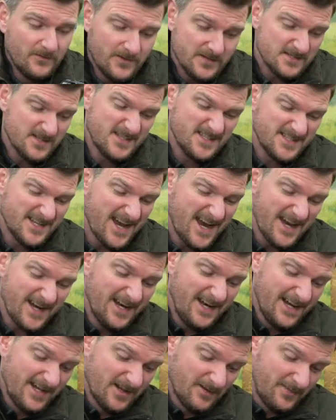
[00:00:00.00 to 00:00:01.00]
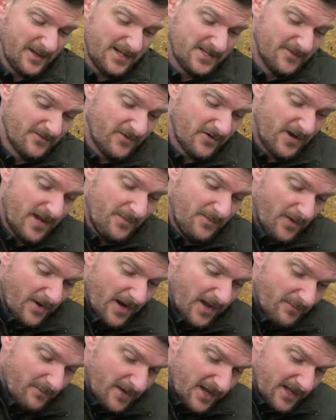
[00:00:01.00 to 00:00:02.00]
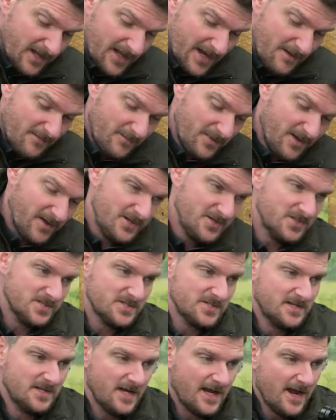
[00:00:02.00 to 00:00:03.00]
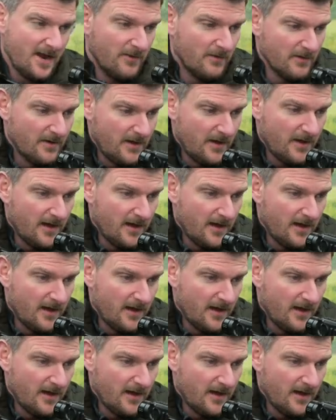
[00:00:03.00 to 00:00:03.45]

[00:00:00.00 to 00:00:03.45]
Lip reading: There's a tiny little bit of creep on it, but it can be adjusted out.